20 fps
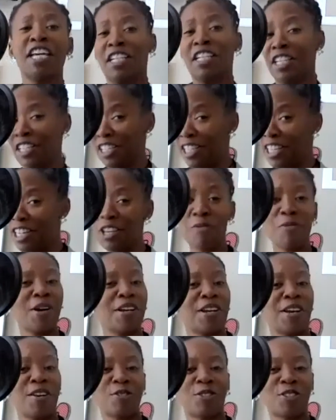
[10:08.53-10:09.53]
Does
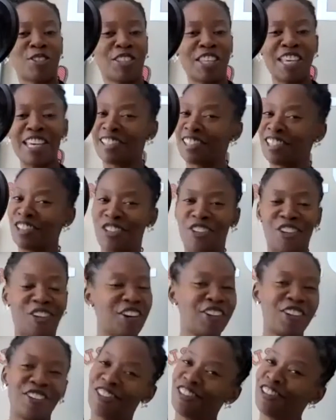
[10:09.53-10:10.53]
anyone else think
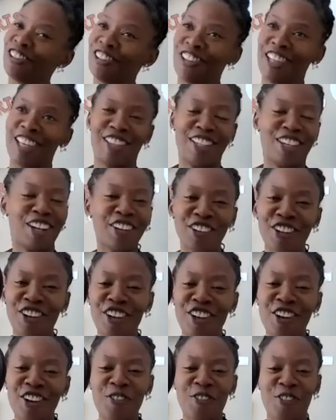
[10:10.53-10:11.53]
that they're your
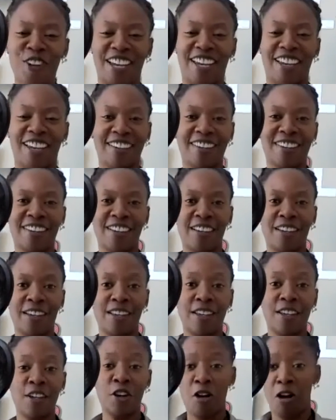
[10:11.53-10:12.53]
girlfriend?
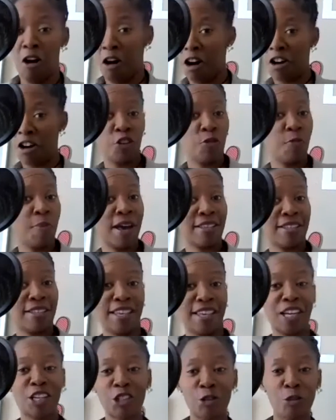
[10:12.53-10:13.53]
Are you
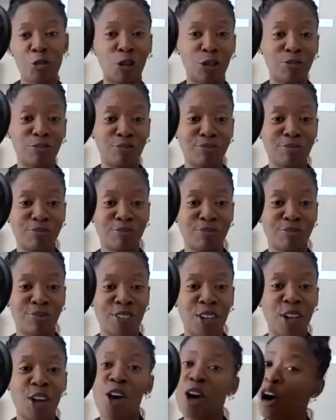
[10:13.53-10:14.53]
bisexual?
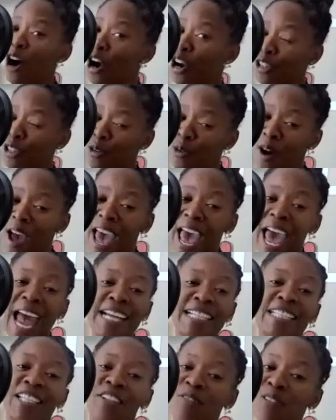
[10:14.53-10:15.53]
Are you
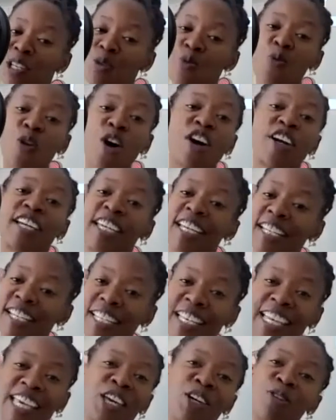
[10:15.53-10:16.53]
actively working
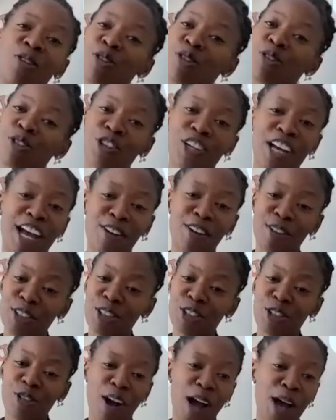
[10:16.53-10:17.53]
to heal your
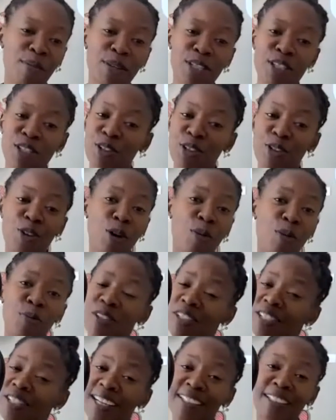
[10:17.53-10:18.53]
childhood trauma so you don't
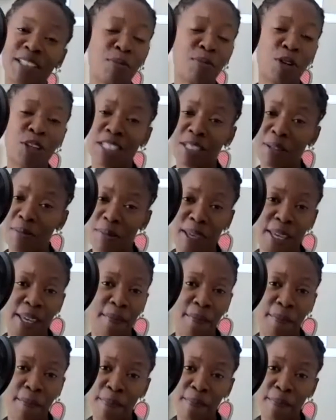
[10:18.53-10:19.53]
project them onto me?